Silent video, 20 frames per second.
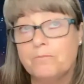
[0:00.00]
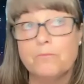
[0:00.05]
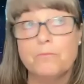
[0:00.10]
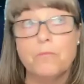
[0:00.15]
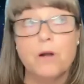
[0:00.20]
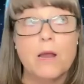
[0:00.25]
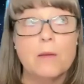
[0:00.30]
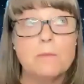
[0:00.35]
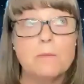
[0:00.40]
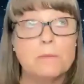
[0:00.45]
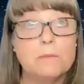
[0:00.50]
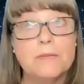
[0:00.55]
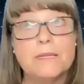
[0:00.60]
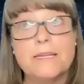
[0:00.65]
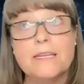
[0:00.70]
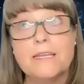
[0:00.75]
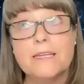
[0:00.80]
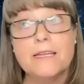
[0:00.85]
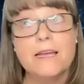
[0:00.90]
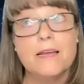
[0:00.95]

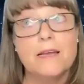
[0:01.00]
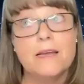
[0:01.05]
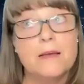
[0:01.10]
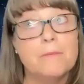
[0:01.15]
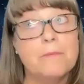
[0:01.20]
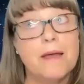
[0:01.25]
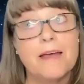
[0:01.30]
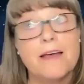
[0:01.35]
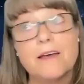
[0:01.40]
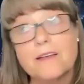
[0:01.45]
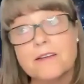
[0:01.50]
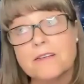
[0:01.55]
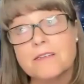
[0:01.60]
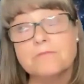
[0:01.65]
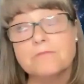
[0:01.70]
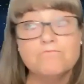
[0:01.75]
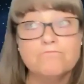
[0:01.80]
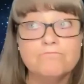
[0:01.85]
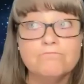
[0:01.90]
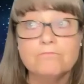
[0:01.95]
probably about
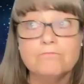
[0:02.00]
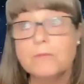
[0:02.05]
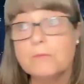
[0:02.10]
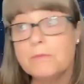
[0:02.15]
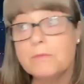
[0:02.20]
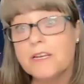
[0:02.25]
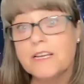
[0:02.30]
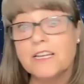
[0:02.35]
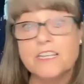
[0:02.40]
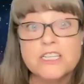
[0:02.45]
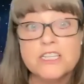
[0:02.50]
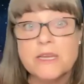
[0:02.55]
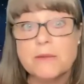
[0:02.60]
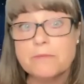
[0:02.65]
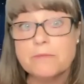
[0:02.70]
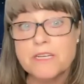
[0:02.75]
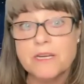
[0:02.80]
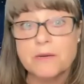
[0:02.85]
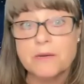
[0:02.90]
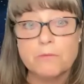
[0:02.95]
middle of
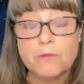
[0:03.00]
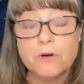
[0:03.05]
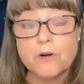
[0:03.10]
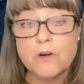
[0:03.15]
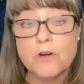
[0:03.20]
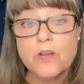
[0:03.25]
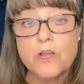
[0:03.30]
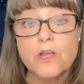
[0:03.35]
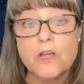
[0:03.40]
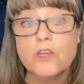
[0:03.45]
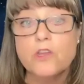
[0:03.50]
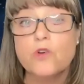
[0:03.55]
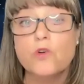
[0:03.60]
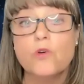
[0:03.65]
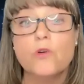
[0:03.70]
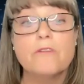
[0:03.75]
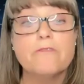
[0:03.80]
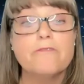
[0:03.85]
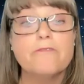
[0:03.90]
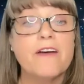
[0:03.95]
September, you're
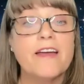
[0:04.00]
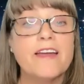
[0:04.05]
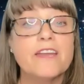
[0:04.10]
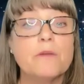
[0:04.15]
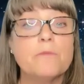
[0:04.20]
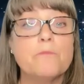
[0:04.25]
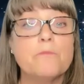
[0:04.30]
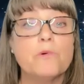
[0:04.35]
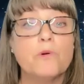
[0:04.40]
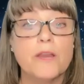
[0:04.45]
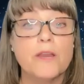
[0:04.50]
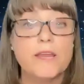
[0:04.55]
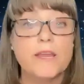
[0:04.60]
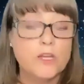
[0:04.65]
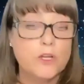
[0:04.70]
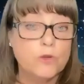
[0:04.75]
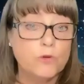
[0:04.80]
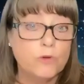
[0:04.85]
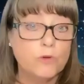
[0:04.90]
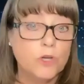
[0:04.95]
going to find a
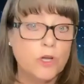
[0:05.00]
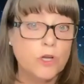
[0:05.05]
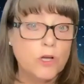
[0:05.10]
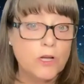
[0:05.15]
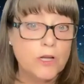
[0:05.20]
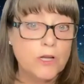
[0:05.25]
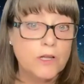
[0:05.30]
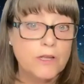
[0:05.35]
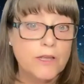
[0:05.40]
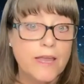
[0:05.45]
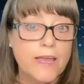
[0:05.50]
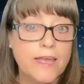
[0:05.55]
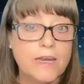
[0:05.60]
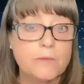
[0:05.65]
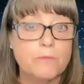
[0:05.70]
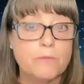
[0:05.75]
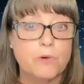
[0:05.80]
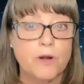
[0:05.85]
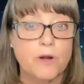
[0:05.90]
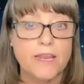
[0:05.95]
brand new look and
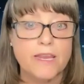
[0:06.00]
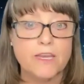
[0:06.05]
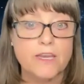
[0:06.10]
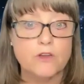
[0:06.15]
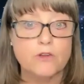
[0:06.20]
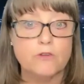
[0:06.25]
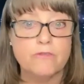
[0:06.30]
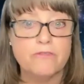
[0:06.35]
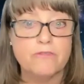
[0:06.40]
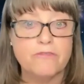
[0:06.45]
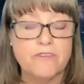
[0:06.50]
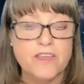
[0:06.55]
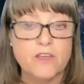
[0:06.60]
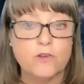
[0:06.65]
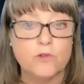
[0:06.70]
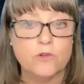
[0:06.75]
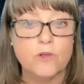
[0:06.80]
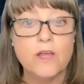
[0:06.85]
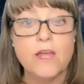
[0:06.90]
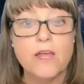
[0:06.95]
a brand new
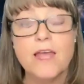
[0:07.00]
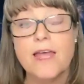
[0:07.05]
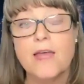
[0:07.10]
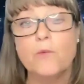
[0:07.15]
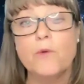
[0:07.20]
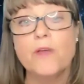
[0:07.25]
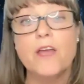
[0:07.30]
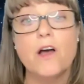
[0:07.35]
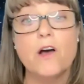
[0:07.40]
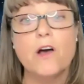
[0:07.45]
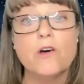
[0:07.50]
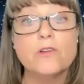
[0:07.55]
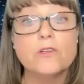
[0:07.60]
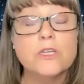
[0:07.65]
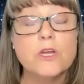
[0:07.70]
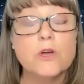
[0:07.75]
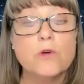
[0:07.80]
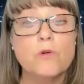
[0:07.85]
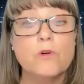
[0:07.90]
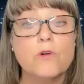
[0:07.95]
feel. We
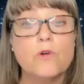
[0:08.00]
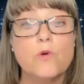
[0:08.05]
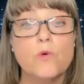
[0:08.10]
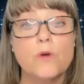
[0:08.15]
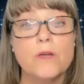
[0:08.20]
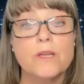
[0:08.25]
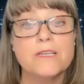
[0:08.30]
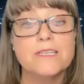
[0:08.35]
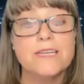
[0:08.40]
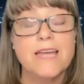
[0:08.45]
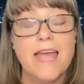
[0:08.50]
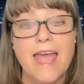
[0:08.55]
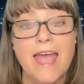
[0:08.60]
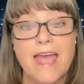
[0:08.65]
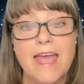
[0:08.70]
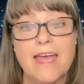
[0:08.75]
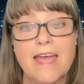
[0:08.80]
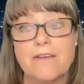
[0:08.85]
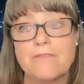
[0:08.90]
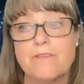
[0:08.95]
also are going to
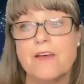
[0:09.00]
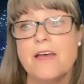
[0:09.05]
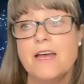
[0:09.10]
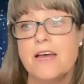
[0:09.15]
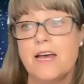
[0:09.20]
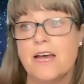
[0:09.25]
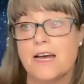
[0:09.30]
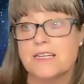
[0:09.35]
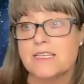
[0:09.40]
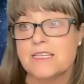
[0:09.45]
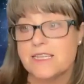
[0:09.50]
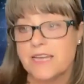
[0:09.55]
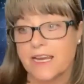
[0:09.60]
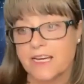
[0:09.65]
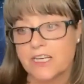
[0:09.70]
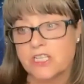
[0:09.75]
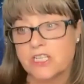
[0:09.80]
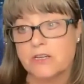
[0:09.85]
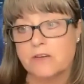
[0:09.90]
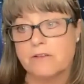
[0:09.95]
have a
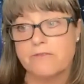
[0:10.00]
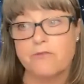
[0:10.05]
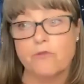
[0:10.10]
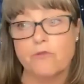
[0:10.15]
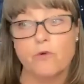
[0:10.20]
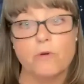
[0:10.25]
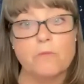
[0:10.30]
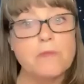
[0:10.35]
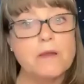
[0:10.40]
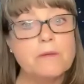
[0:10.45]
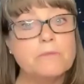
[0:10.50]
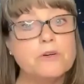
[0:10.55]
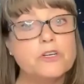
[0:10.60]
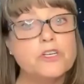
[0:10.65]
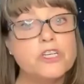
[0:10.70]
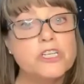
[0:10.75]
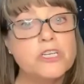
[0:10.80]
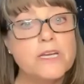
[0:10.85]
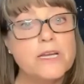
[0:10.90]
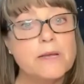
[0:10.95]
section for
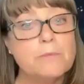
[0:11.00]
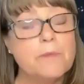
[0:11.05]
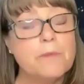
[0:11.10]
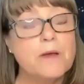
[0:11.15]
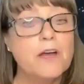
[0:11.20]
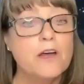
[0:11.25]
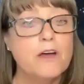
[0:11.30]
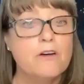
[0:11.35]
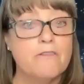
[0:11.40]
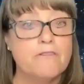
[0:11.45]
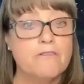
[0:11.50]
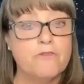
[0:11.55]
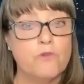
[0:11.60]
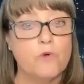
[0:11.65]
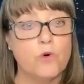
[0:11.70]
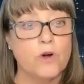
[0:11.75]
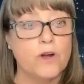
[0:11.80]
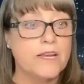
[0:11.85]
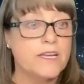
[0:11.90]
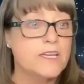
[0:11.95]
membership
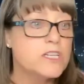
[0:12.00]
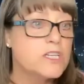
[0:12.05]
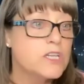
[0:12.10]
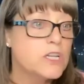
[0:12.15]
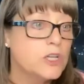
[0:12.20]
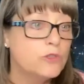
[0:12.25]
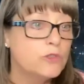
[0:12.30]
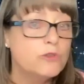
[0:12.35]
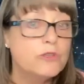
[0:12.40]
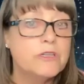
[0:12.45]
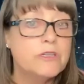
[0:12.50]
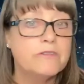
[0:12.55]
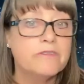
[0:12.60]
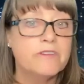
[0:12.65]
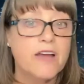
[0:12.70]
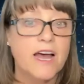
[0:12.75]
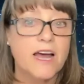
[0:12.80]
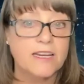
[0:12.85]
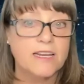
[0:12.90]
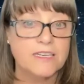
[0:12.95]
for
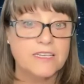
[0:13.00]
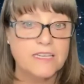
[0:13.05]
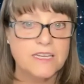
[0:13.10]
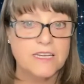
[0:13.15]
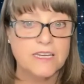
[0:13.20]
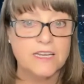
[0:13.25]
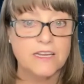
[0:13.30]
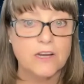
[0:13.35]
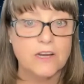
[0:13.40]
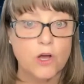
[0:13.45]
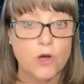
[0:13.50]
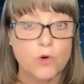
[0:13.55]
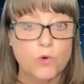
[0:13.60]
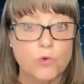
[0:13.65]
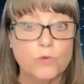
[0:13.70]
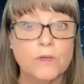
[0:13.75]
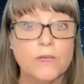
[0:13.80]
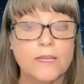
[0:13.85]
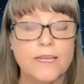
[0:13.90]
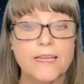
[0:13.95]
exclusive content
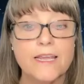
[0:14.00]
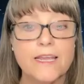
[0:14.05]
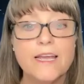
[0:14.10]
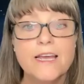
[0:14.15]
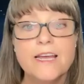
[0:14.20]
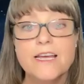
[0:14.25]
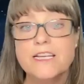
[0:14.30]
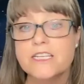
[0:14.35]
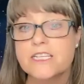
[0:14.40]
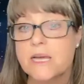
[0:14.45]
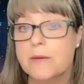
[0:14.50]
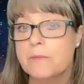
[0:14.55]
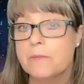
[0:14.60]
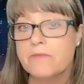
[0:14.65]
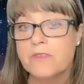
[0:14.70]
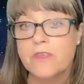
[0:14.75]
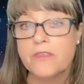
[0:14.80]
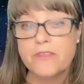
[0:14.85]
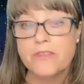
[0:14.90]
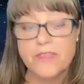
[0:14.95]
only. Some
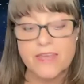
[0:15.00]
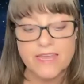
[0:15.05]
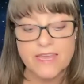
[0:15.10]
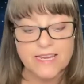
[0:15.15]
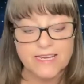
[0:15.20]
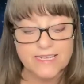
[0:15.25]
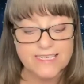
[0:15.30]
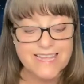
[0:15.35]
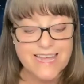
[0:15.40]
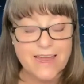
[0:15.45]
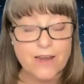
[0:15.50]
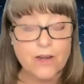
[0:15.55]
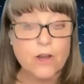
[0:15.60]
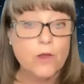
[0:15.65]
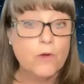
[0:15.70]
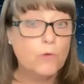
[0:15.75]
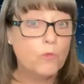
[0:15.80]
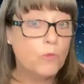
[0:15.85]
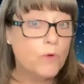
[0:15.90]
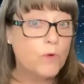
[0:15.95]
of the things that
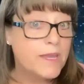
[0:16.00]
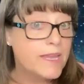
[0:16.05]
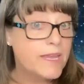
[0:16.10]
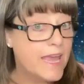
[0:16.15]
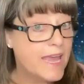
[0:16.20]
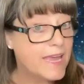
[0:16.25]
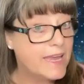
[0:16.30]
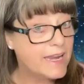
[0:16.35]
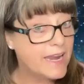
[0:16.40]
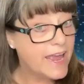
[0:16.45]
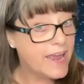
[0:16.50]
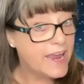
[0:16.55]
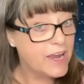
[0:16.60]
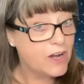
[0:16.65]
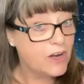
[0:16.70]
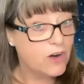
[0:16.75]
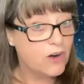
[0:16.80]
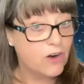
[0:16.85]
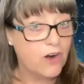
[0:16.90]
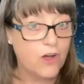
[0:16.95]
we can't
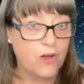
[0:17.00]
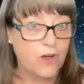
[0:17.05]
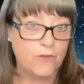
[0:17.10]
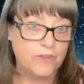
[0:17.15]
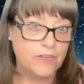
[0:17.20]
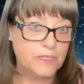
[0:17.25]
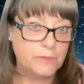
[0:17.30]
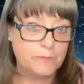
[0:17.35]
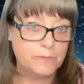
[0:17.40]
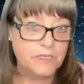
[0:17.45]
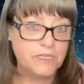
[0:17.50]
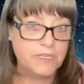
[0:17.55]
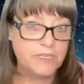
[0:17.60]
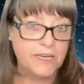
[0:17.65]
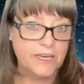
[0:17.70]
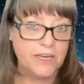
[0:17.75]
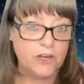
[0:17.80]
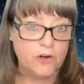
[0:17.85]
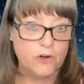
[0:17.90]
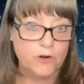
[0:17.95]
air on this
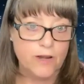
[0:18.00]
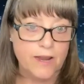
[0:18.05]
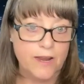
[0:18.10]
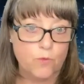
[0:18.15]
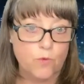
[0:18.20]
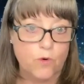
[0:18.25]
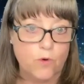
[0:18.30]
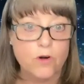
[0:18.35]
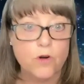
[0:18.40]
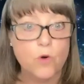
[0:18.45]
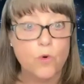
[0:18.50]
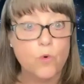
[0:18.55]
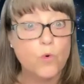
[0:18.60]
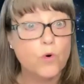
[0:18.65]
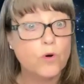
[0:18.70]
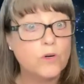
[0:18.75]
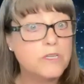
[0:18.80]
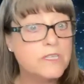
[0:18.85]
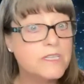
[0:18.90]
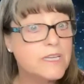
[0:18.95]
particular network
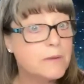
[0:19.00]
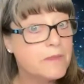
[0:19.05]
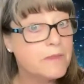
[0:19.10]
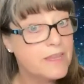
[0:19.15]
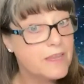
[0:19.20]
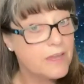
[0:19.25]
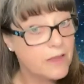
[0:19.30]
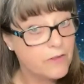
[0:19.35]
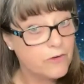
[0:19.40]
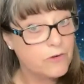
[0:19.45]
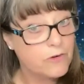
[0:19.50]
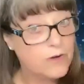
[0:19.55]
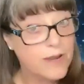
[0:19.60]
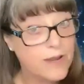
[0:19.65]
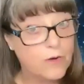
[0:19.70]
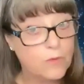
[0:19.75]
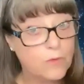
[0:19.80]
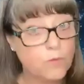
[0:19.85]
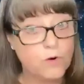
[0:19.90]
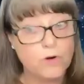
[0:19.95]
or some of the other
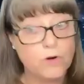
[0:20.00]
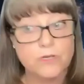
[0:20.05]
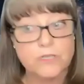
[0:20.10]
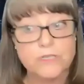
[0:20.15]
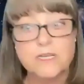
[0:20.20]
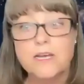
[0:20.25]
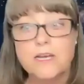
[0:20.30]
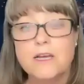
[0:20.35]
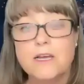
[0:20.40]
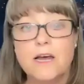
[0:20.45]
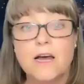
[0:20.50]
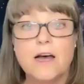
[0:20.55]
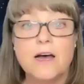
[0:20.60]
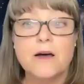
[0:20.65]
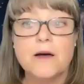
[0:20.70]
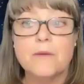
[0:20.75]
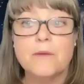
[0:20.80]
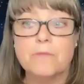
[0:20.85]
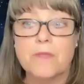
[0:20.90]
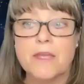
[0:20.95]
networks.
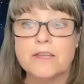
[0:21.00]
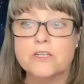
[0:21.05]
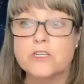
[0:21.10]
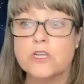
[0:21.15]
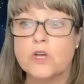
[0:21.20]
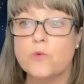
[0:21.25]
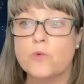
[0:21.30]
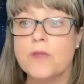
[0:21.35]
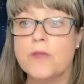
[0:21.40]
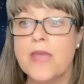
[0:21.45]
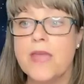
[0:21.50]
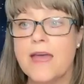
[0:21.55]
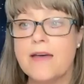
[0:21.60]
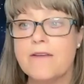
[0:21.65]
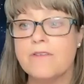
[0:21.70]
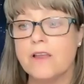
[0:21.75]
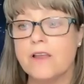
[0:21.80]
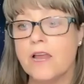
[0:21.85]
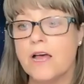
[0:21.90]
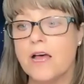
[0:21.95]
And so we
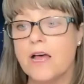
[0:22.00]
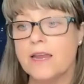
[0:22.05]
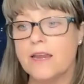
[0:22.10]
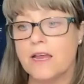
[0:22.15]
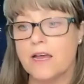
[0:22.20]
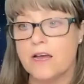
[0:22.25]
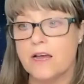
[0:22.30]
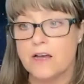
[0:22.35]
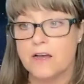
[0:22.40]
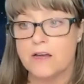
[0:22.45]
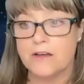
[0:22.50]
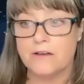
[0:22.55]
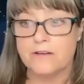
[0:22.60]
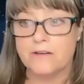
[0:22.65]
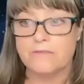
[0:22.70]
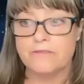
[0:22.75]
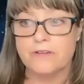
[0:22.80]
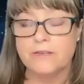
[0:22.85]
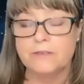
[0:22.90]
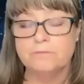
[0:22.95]
have a lot
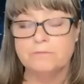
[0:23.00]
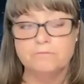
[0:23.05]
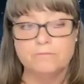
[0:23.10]
of